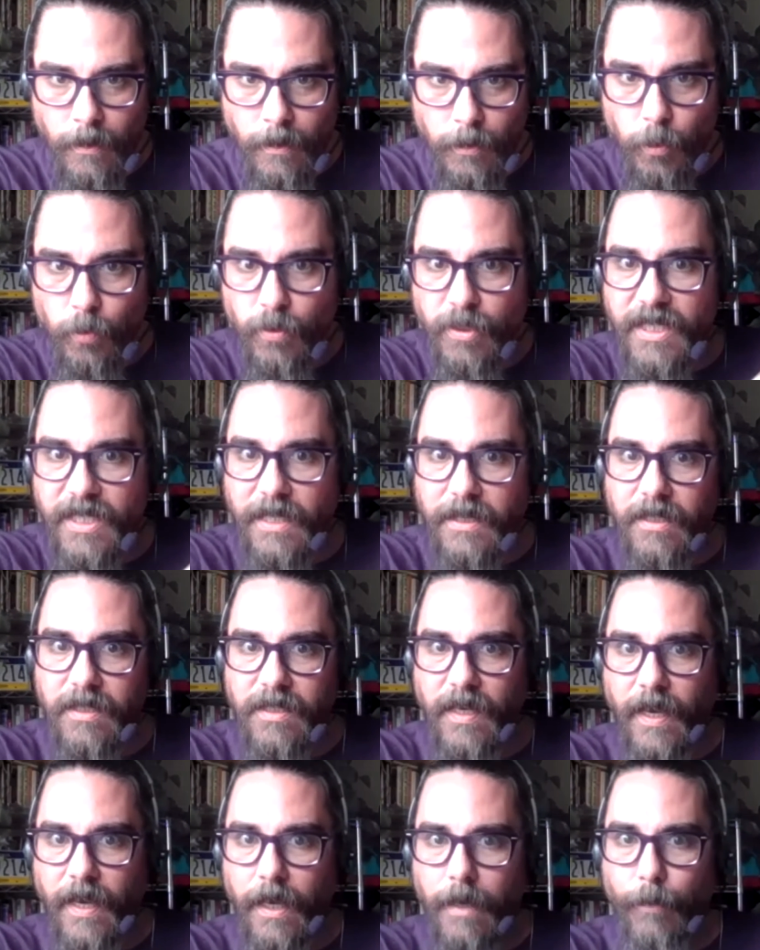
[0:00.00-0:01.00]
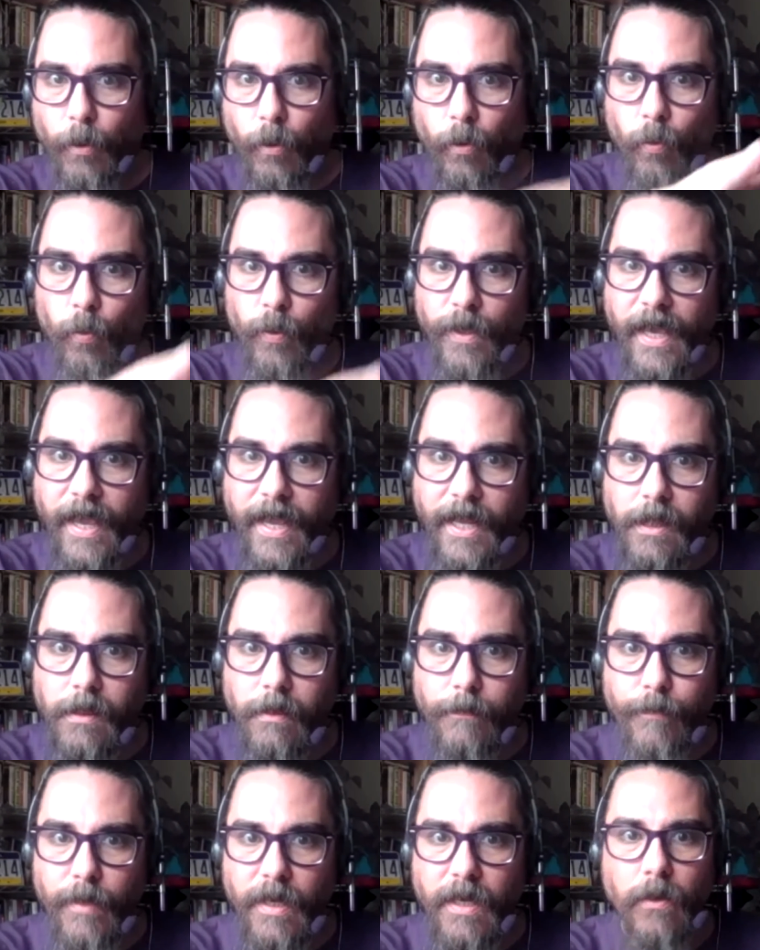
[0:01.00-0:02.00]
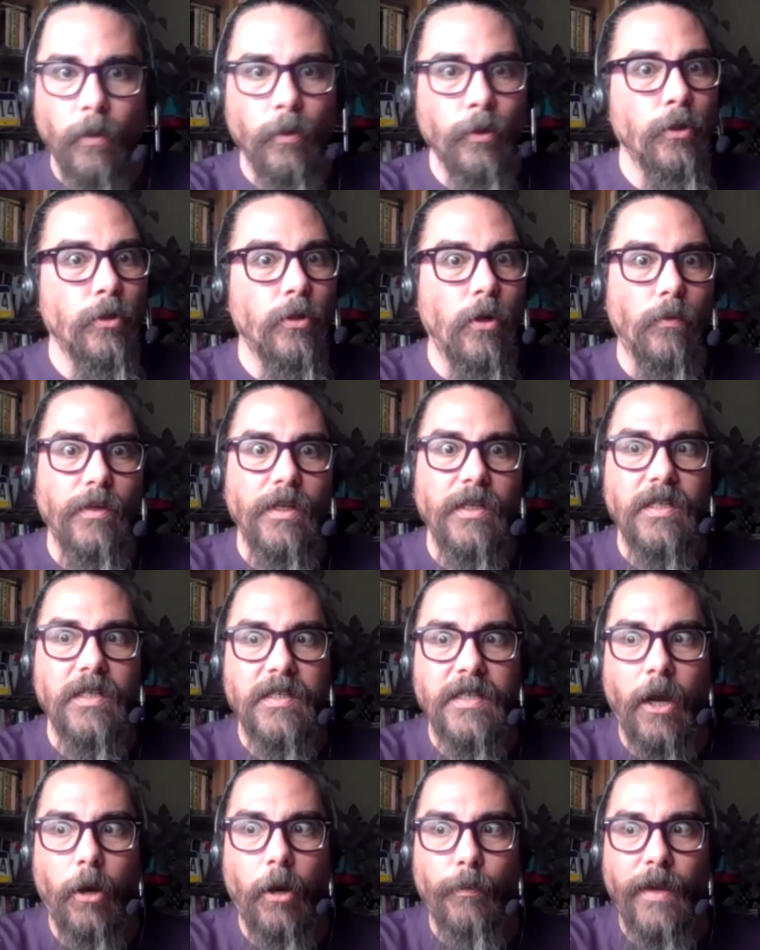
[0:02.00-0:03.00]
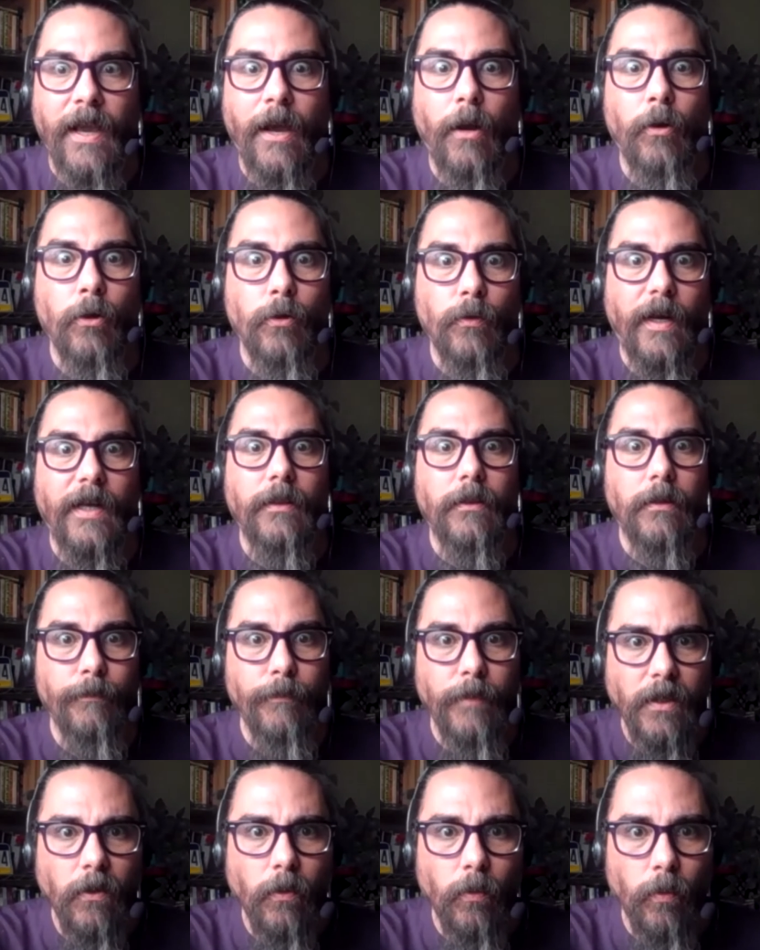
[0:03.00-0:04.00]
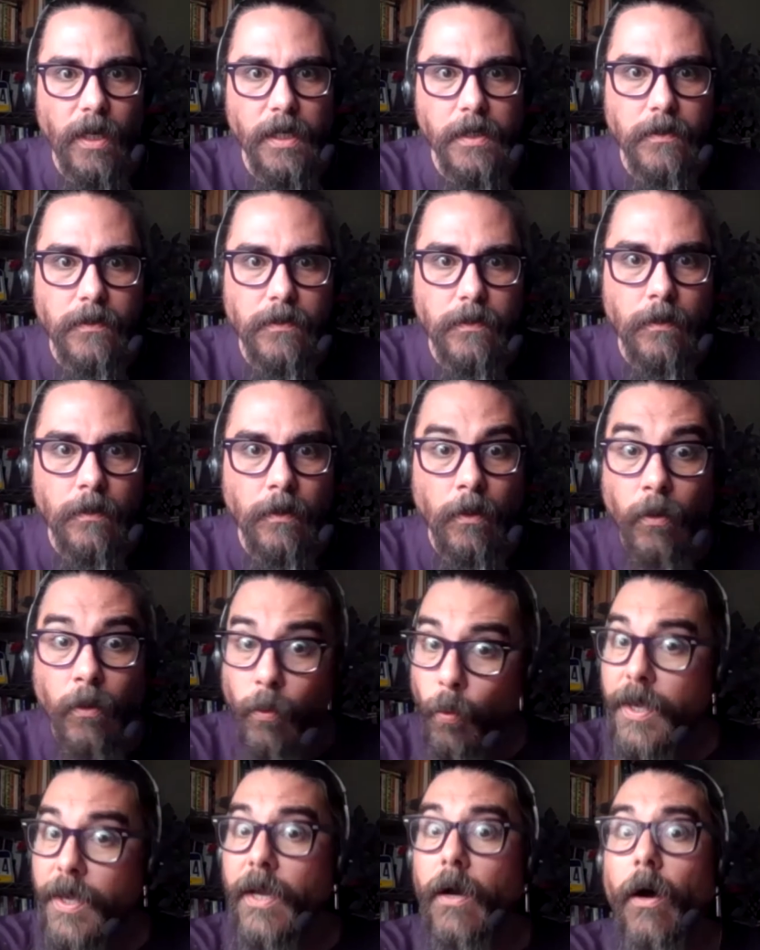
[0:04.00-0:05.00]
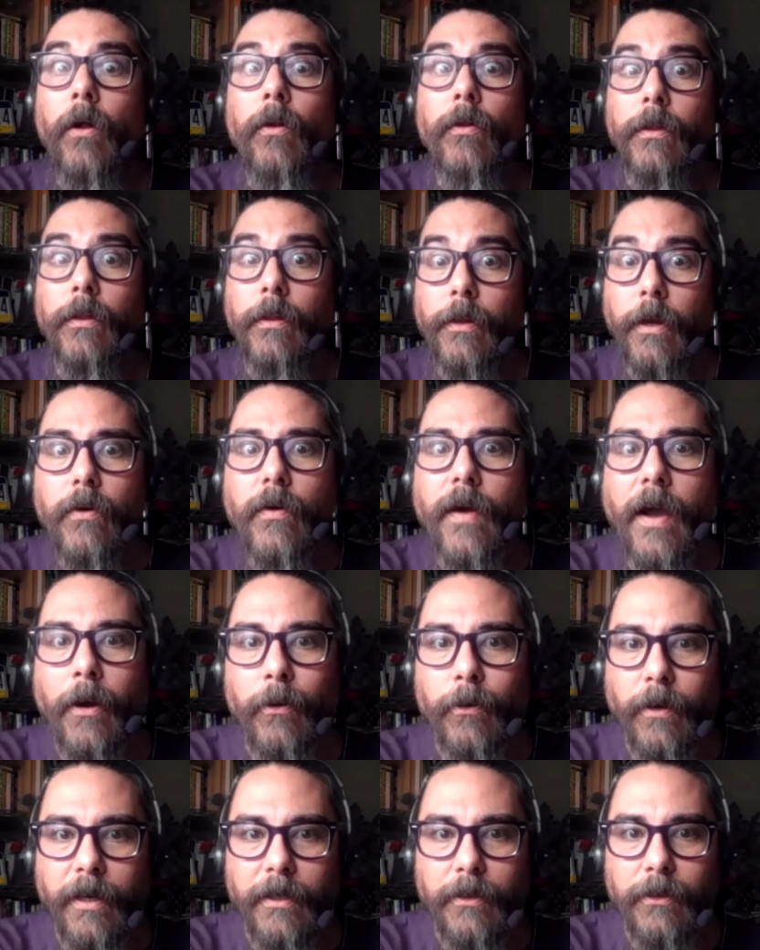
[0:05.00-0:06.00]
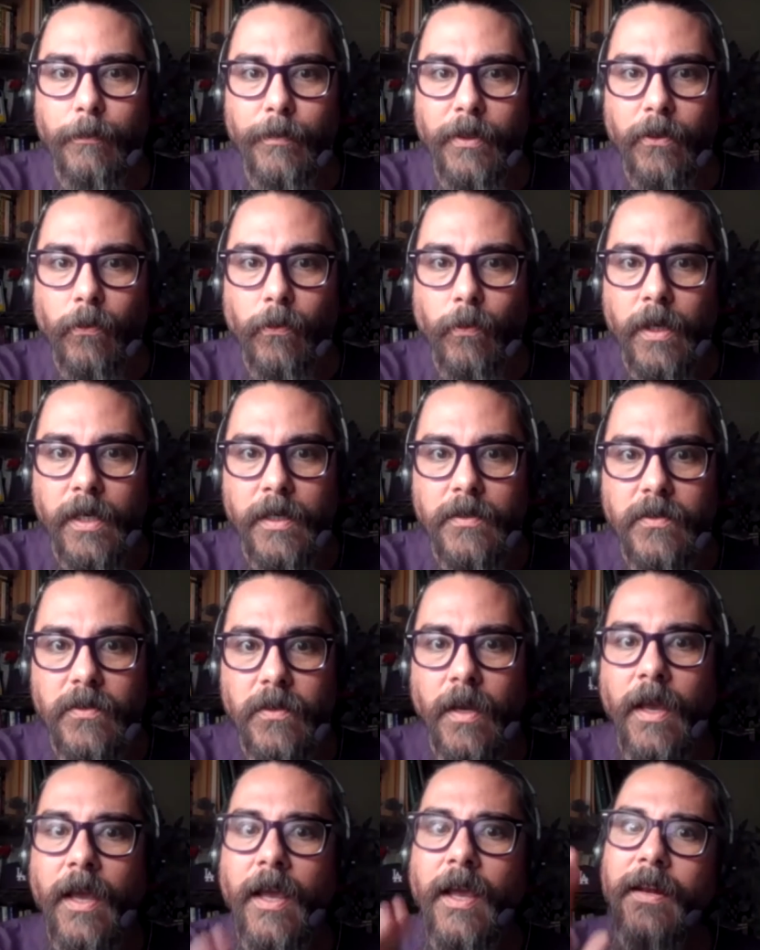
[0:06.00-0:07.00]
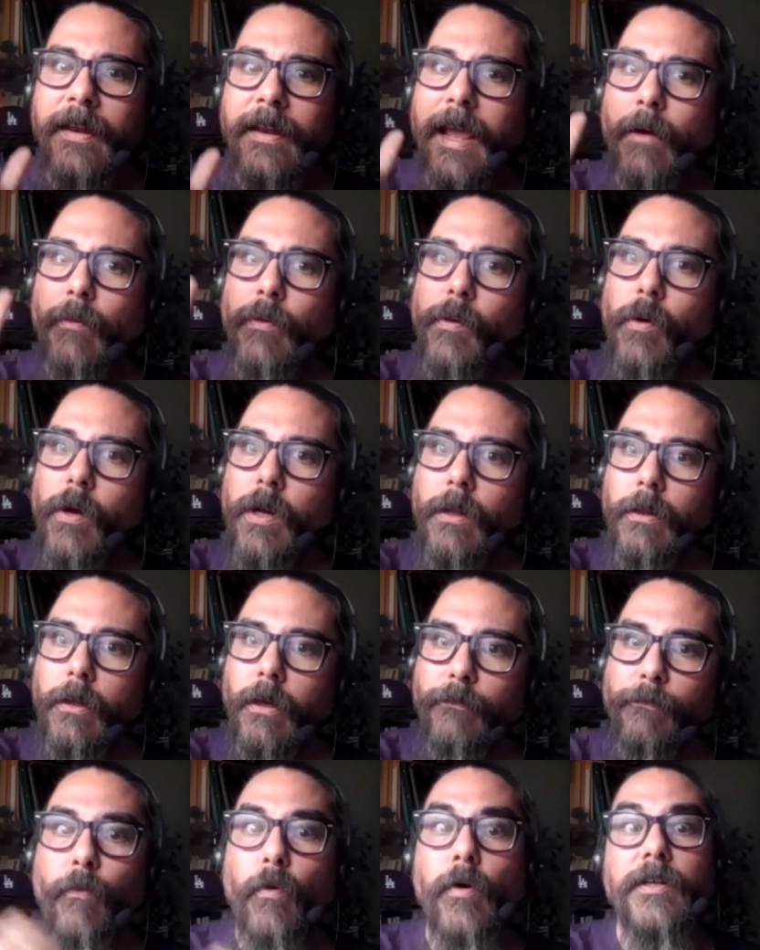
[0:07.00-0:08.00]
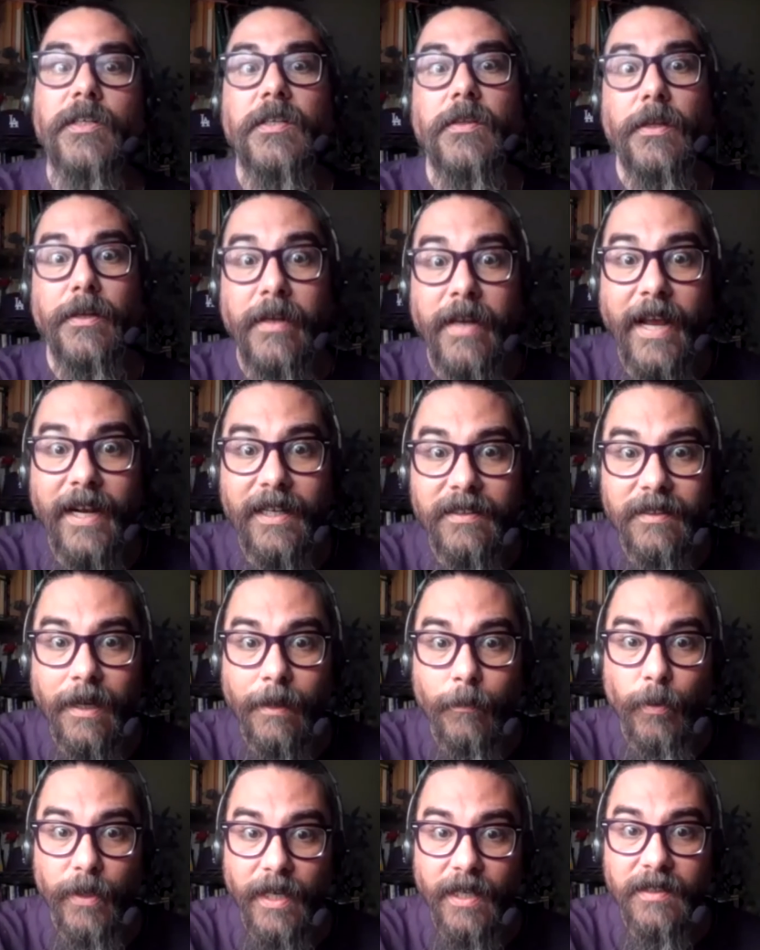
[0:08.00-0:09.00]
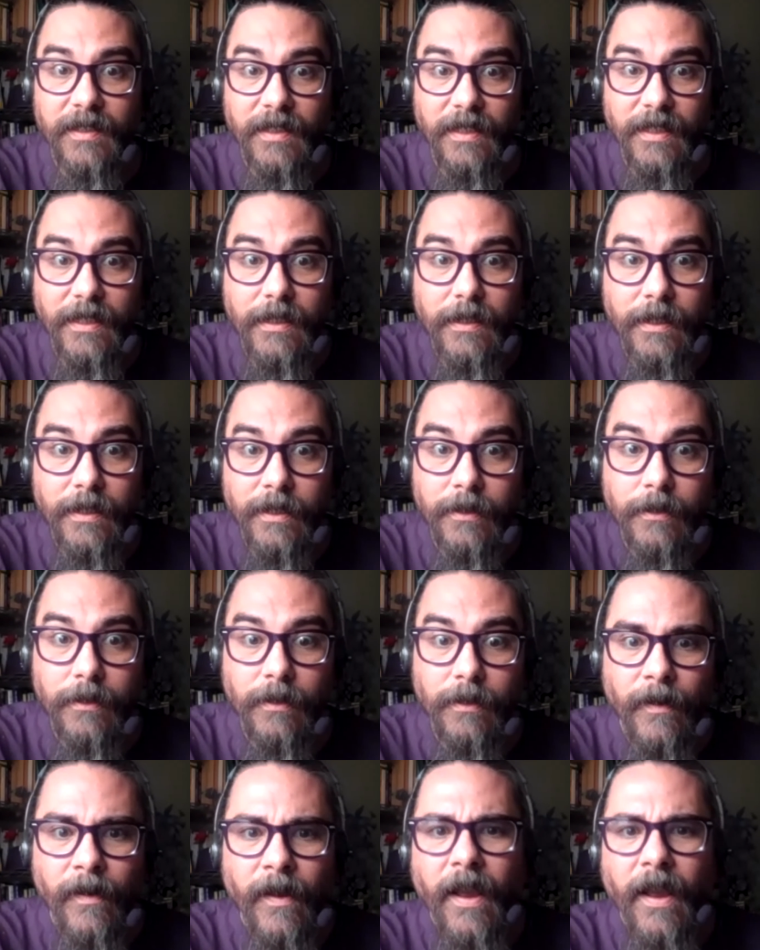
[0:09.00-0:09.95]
You set the table. We ate the meal. You don't need to tell me how great the meal was. We all know how great the meal was. Now we want to look forward to the next time we get to eat here.